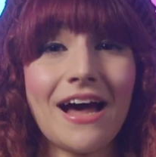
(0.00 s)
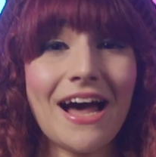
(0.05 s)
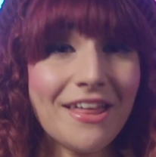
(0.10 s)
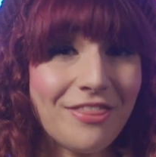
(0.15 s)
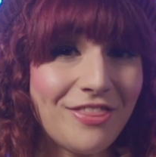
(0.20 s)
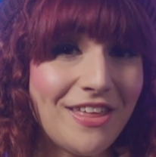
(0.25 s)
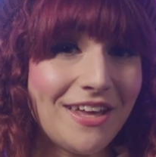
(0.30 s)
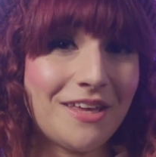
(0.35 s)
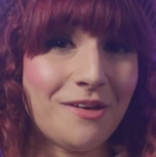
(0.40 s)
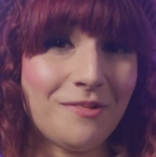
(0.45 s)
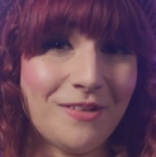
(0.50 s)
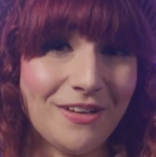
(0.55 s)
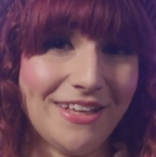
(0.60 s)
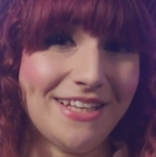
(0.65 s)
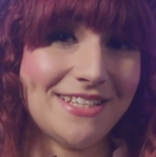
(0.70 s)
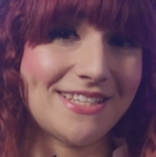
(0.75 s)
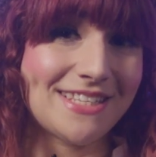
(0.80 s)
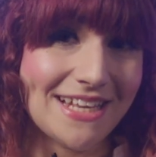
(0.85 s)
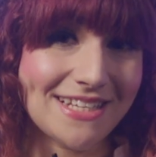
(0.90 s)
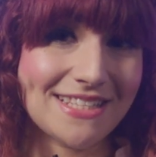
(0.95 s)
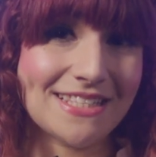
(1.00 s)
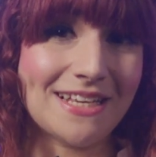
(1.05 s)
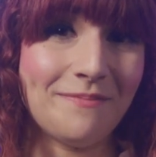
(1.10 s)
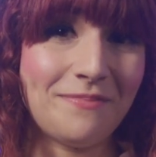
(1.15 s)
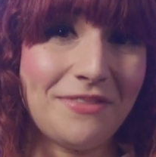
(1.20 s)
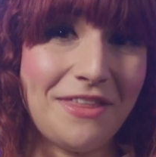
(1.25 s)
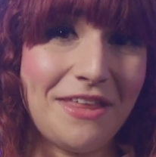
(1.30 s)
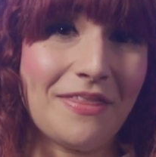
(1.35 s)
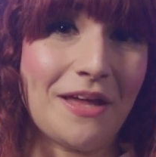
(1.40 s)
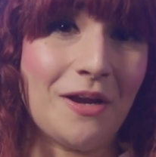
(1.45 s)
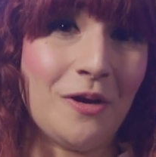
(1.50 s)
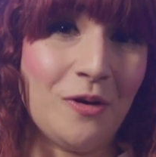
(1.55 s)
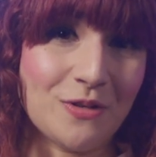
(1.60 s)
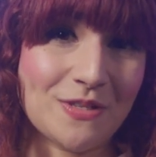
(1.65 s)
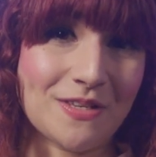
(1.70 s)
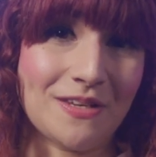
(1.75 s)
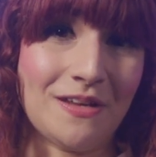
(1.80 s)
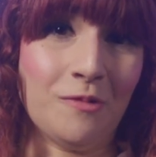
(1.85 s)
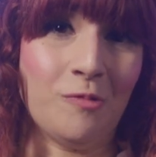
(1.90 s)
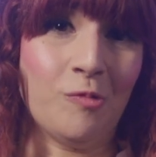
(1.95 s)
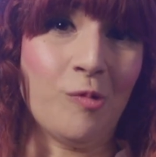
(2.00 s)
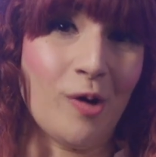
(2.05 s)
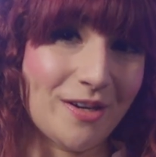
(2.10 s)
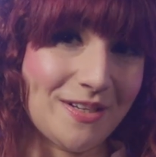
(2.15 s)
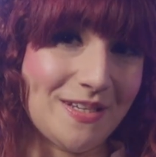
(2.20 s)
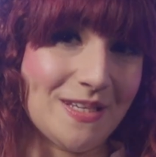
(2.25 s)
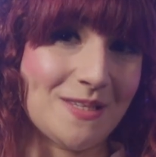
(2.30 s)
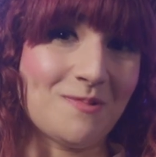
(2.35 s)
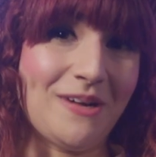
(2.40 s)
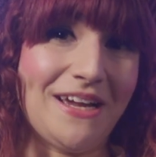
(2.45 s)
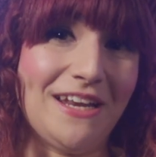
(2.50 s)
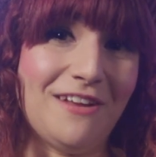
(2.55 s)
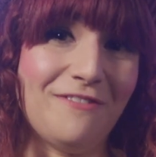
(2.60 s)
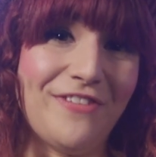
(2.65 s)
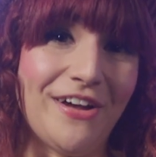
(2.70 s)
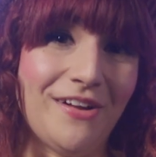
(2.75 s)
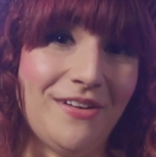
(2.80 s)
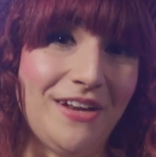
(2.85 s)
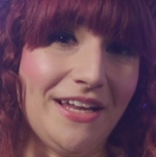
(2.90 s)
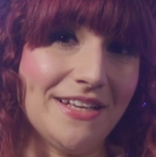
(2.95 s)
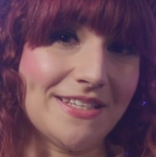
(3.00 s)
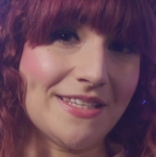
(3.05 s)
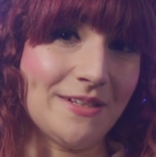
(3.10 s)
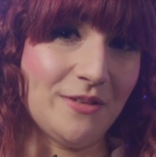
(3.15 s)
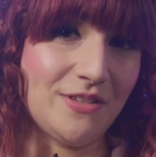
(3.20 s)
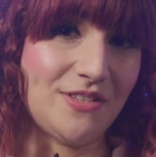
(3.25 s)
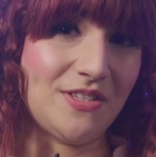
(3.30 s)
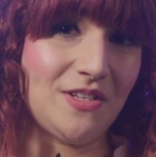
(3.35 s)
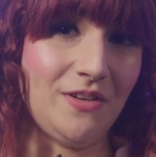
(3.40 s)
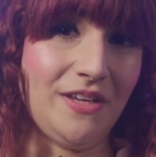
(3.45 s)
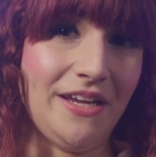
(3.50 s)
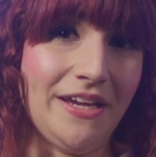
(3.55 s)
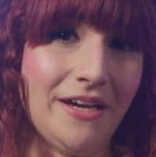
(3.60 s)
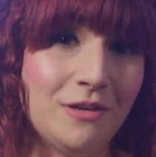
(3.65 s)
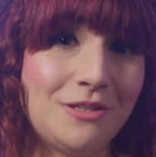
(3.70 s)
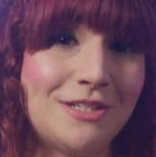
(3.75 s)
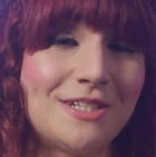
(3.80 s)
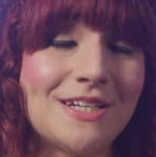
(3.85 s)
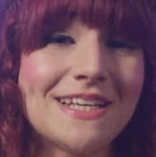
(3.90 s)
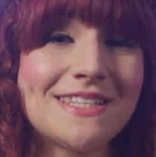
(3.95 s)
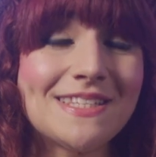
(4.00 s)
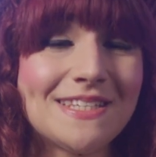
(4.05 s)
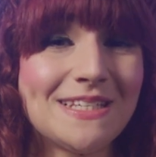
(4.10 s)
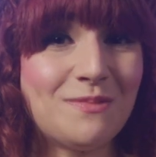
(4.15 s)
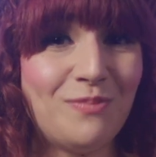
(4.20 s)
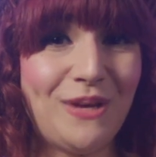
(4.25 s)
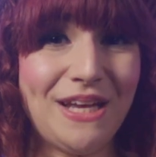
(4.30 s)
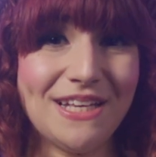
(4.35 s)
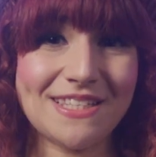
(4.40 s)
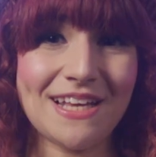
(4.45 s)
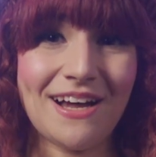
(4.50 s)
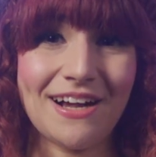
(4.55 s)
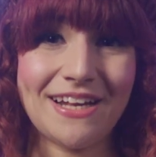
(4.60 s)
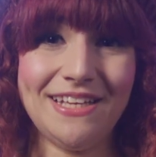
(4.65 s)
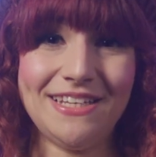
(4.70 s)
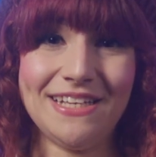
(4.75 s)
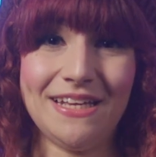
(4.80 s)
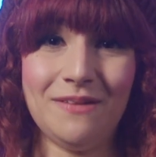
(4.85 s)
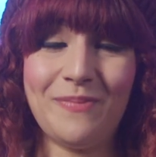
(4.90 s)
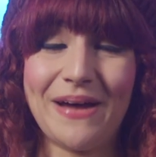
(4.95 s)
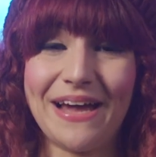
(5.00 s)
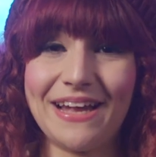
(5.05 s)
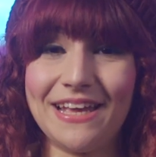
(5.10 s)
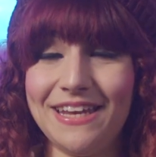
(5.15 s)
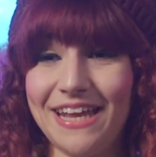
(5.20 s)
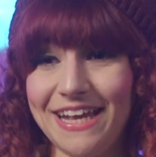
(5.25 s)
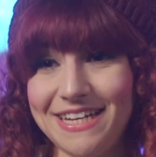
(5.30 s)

I think it really says something that Hosoda worked his way to founding his own studio, just as Miyazaki did back in